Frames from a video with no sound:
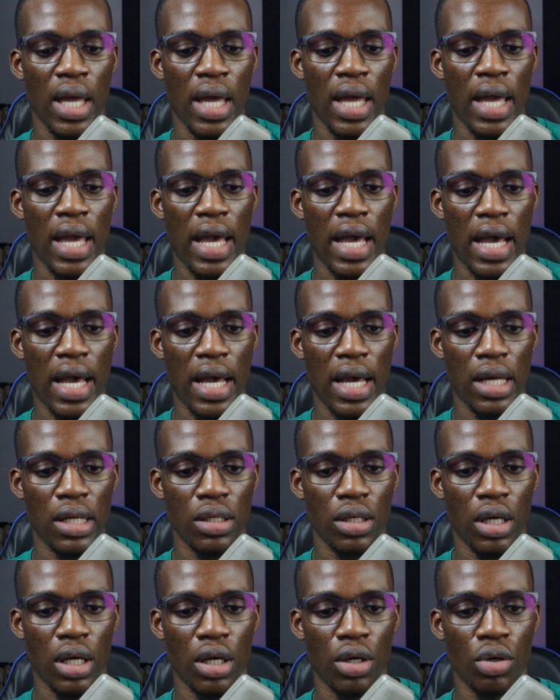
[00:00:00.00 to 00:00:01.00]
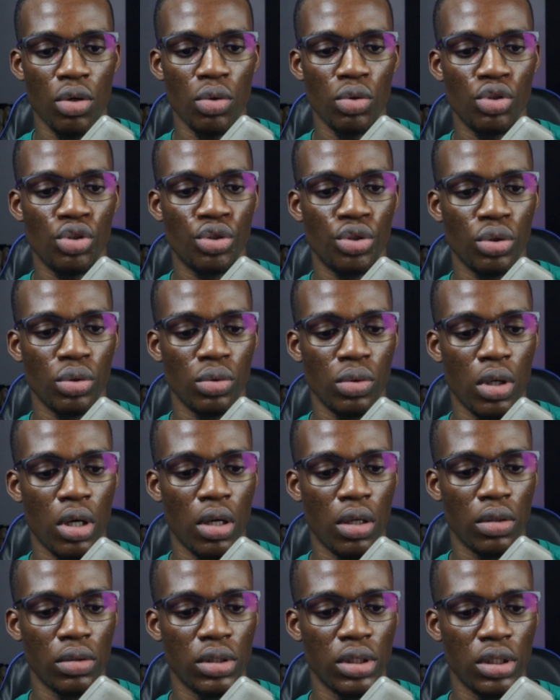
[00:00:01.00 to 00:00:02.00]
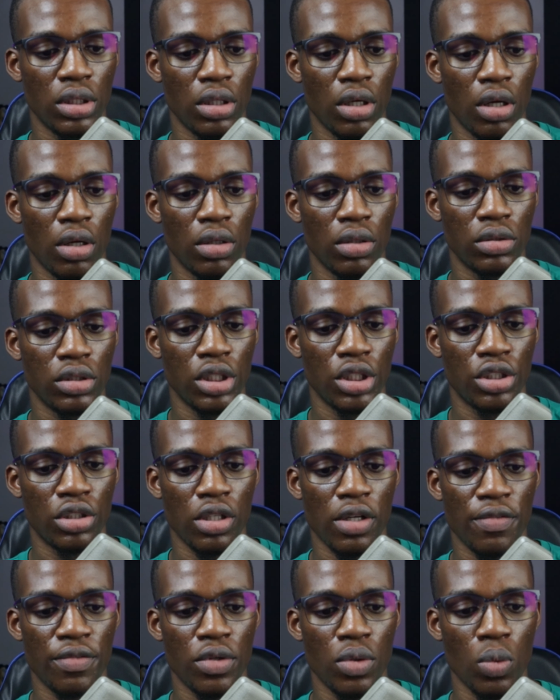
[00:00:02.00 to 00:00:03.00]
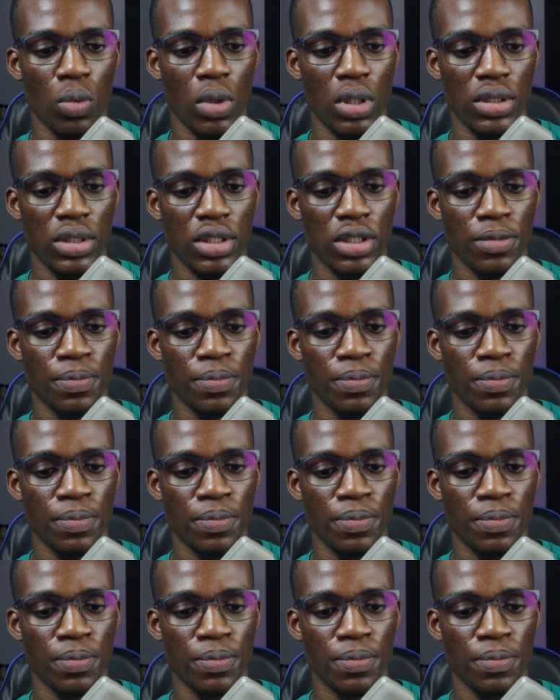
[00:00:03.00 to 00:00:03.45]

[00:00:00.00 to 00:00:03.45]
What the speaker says: and you can go through all the stuff you want.